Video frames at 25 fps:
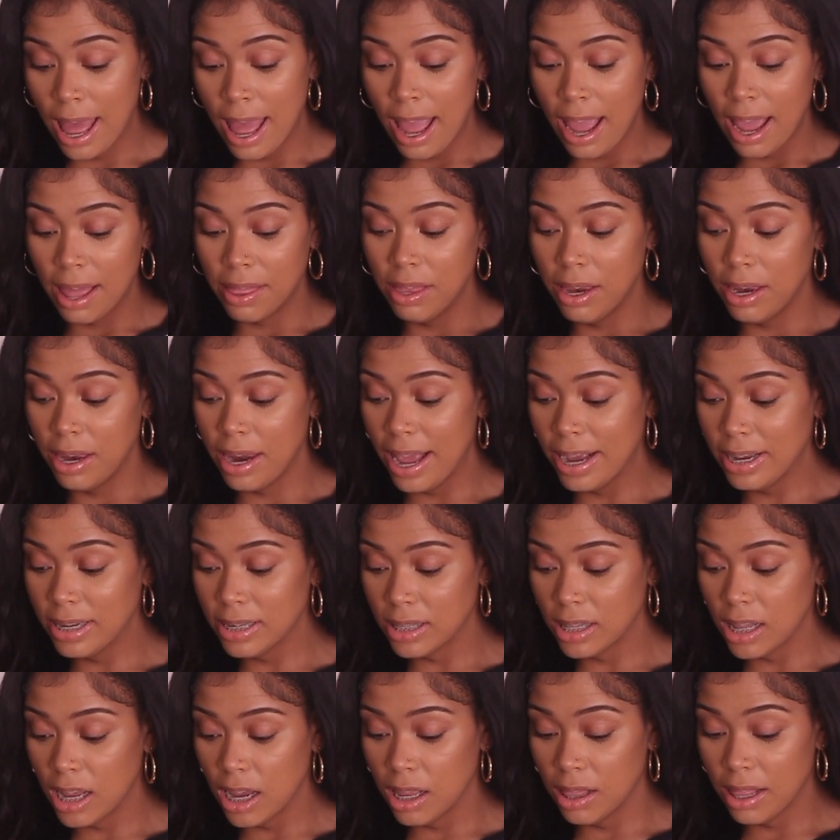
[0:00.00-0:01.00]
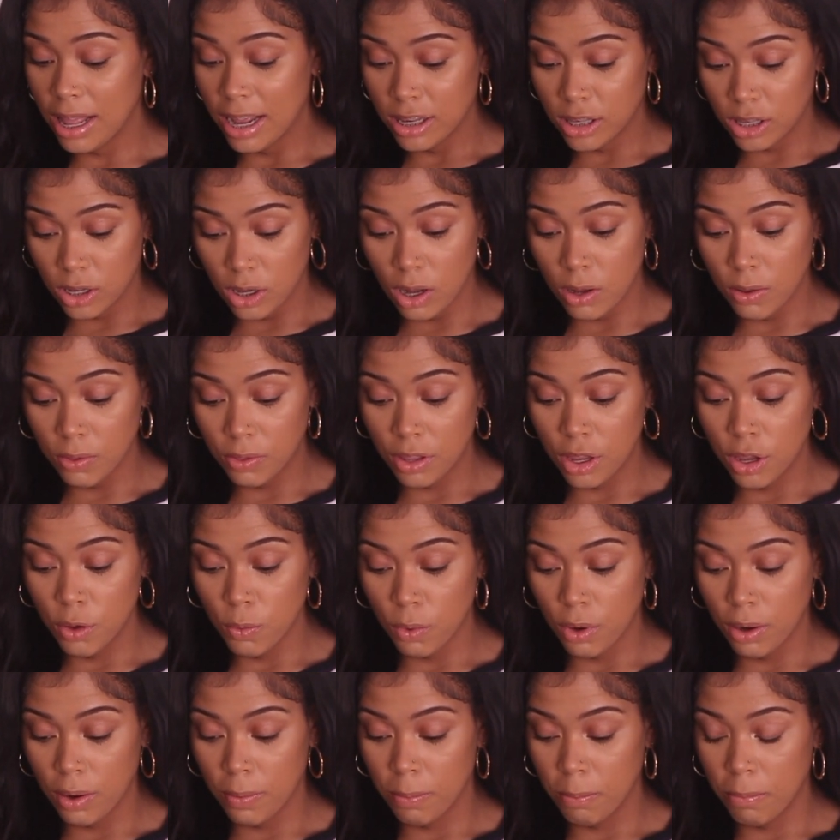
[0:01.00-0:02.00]
And the next thing, that's the only thing
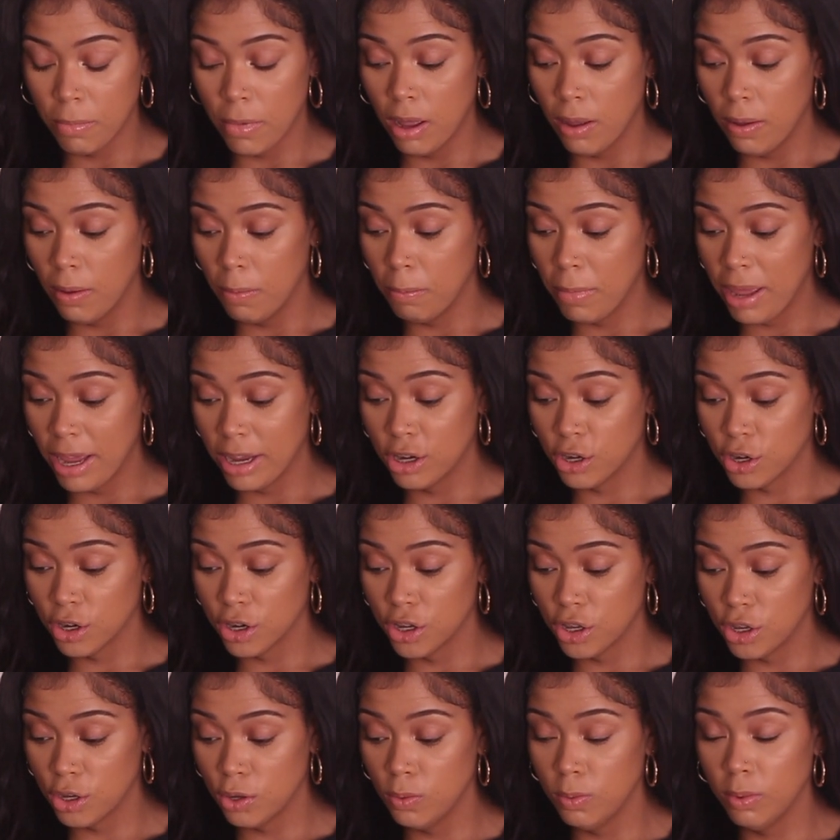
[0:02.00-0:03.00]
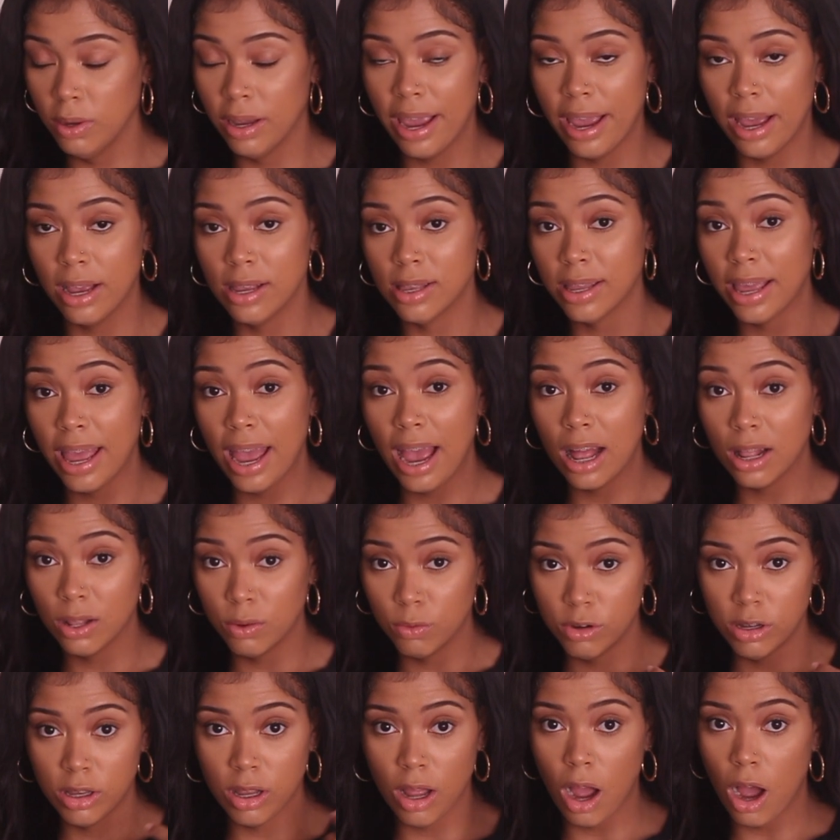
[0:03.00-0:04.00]
you want to make sure too, because
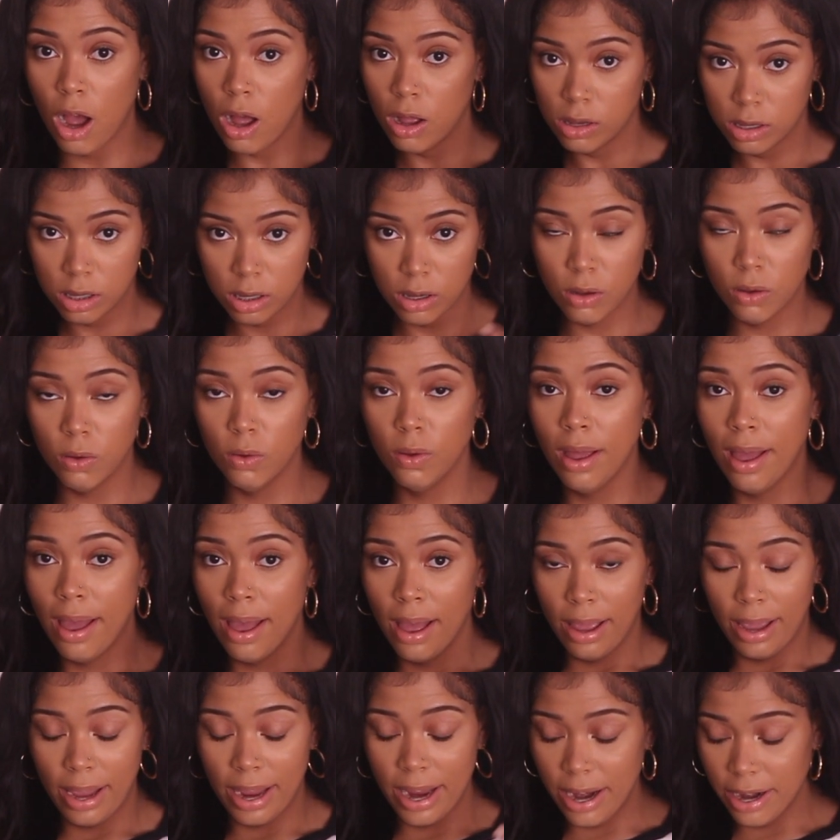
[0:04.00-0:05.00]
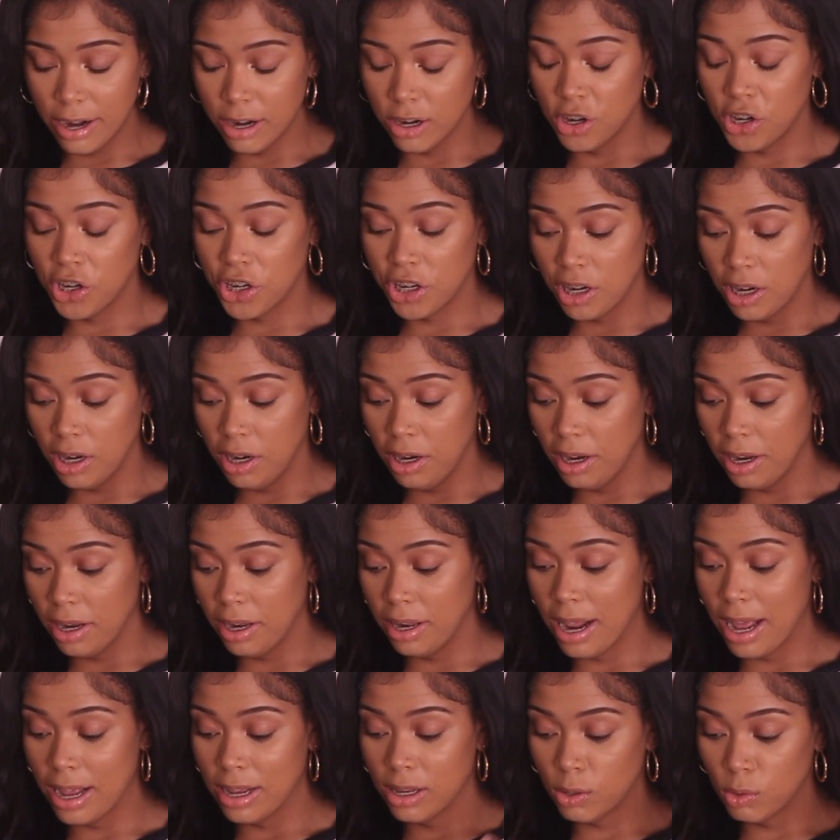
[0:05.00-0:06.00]
calories are also energy,
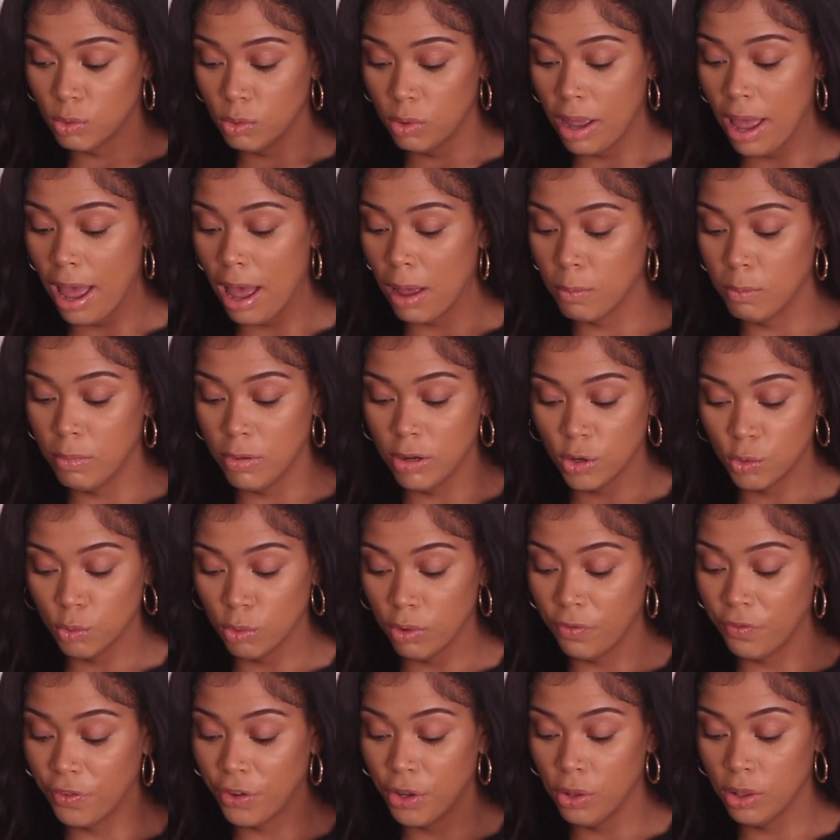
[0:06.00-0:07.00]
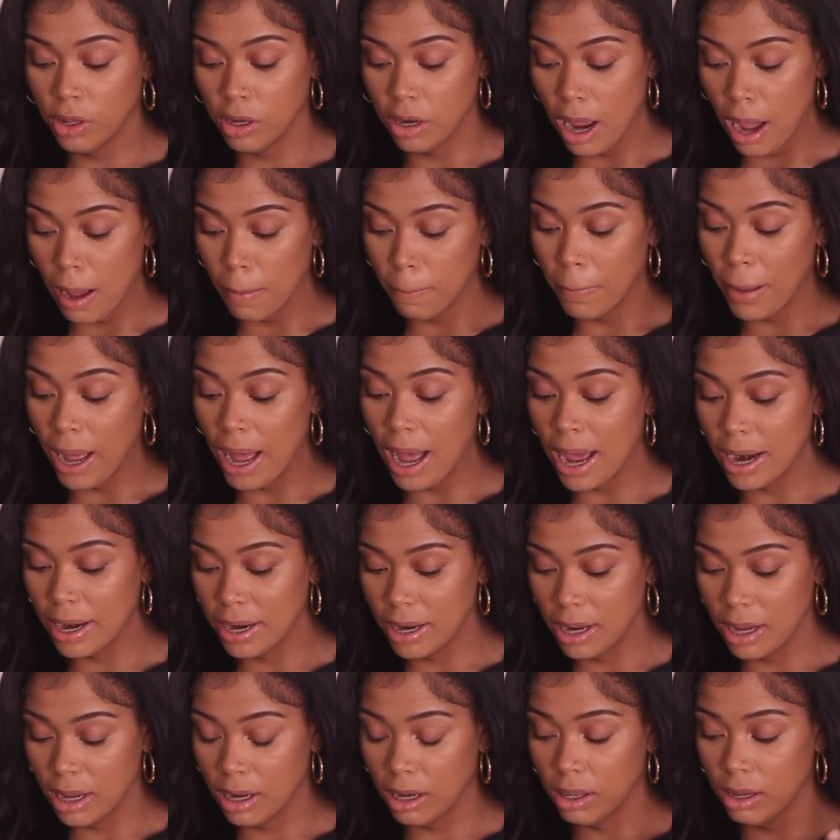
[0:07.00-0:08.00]
and that's how much we're feeling our
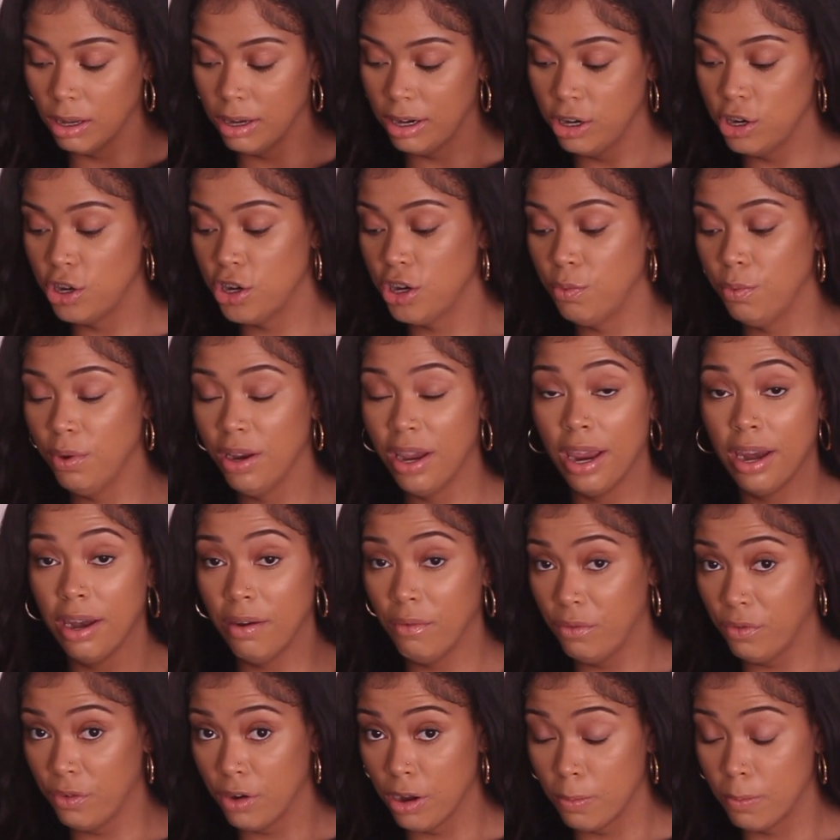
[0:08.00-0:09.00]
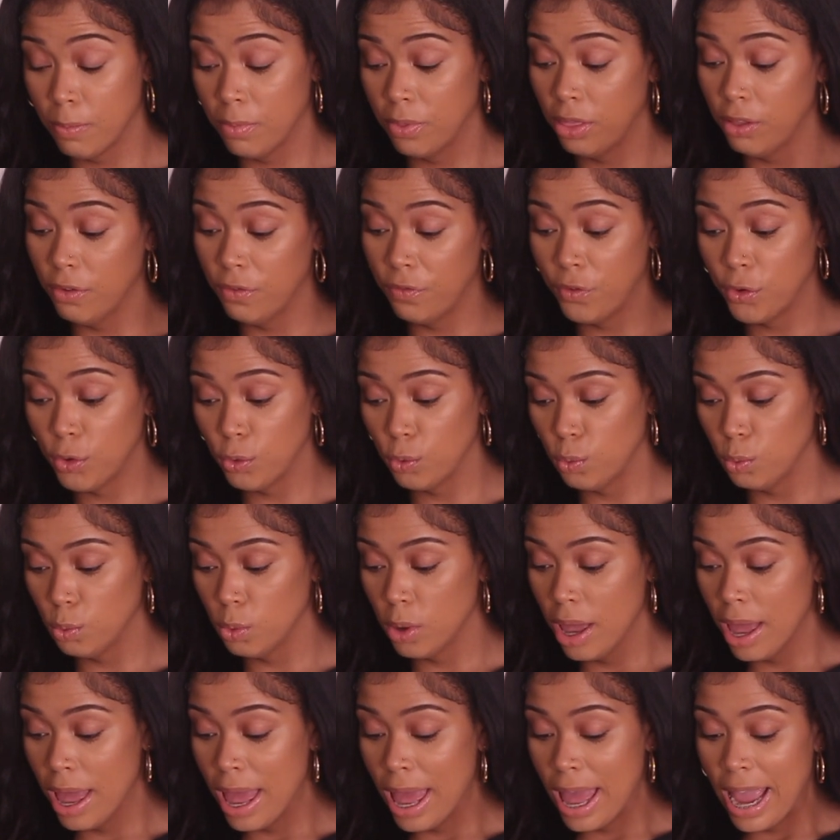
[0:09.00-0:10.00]
body and the energy we're getting from the
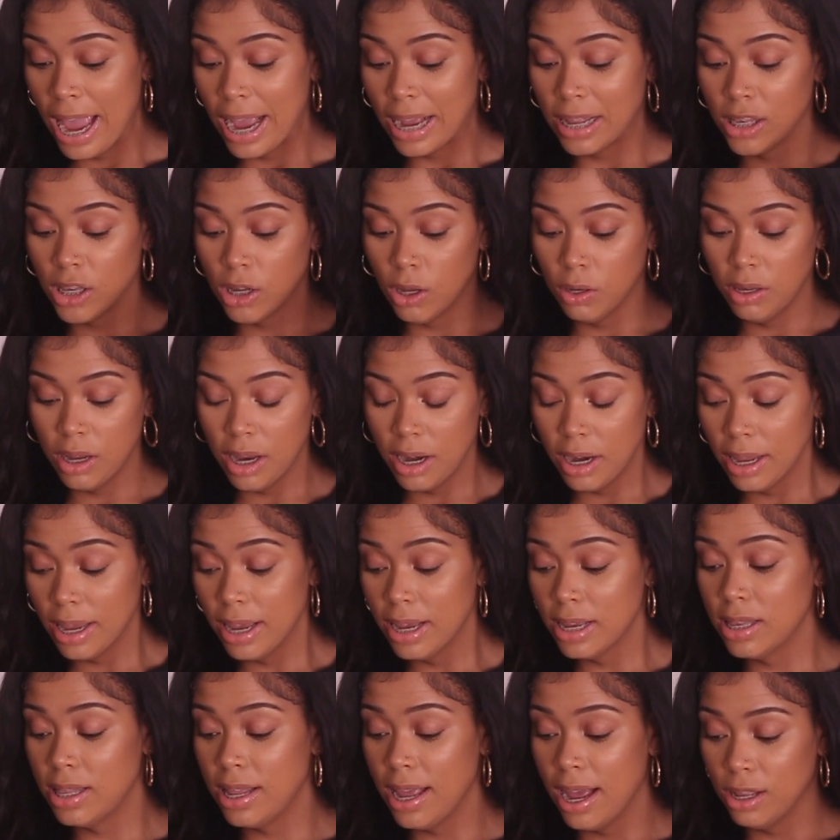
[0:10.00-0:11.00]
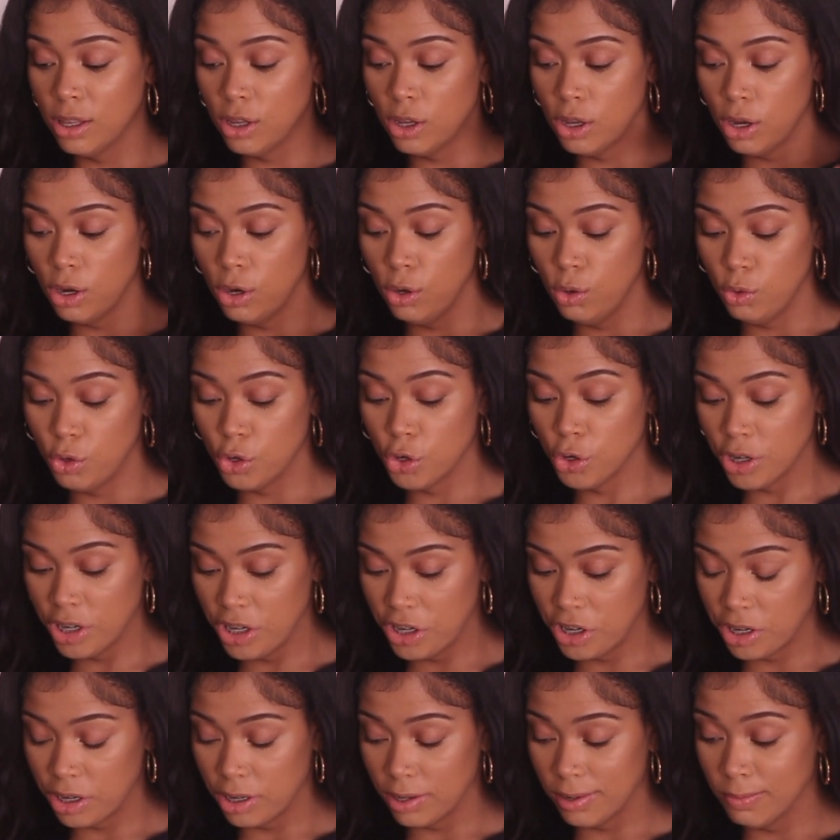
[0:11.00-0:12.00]
food. And so then it gets down to the
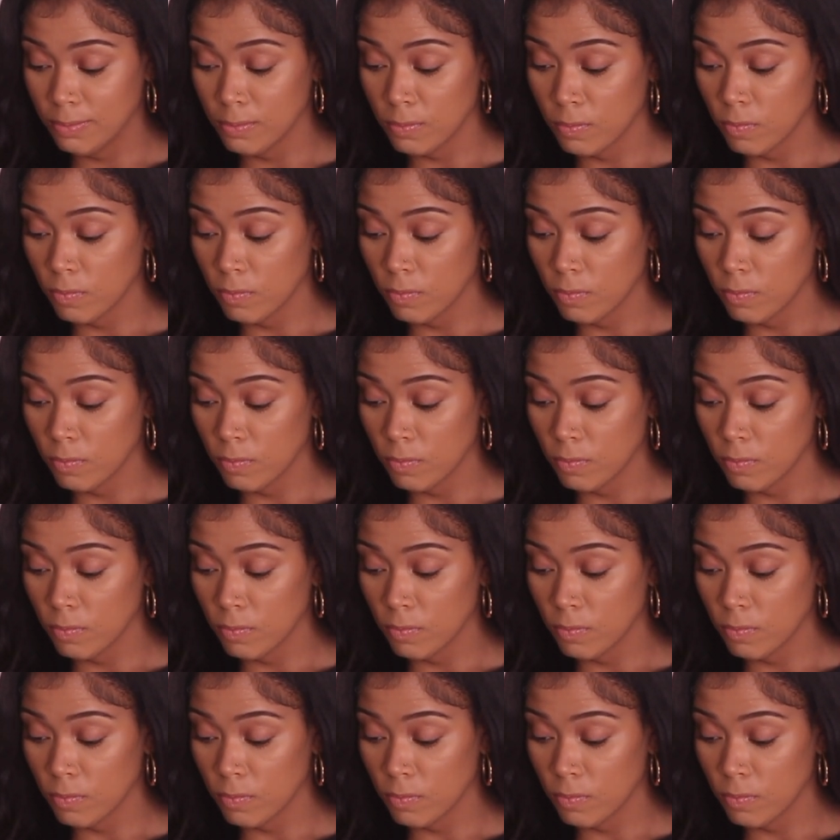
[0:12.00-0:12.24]
nutrition.